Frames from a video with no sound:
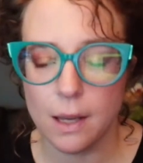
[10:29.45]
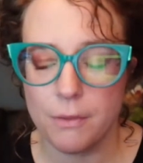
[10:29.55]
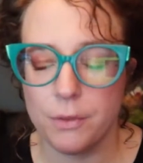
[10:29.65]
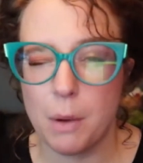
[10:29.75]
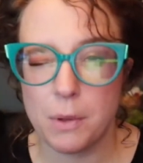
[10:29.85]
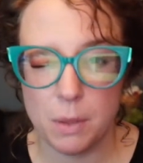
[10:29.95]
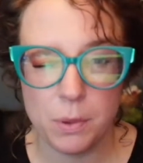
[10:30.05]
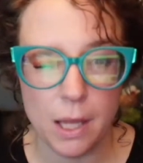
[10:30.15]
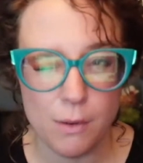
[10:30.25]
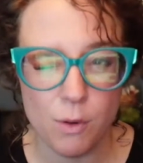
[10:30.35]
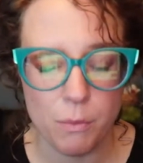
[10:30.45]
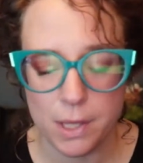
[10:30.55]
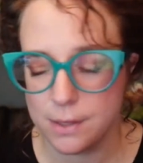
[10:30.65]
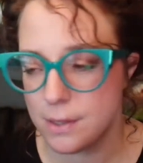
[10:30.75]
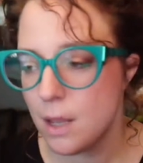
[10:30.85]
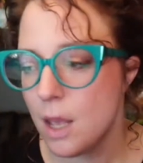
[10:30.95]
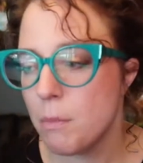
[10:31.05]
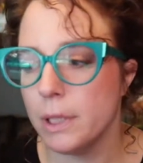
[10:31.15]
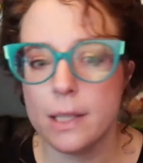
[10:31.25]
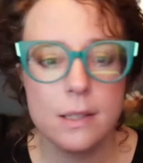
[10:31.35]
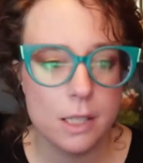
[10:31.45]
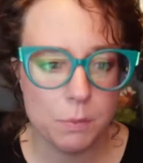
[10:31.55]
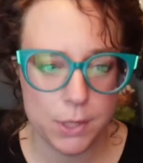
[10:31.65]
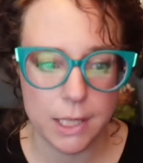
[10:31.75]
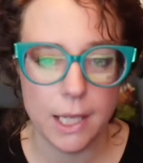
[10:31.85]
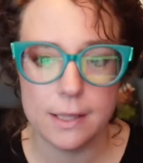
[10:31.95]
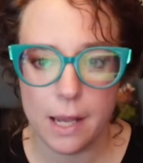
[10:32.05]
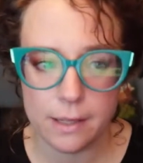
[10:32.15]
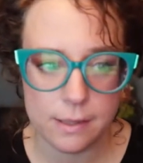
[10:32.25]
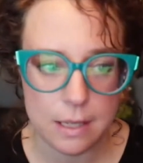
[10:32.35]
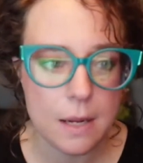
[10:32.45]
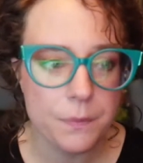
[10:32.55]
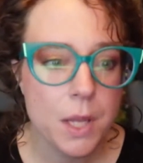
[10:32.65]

I forget what the platform is, but let's just pretend like it's Etsy.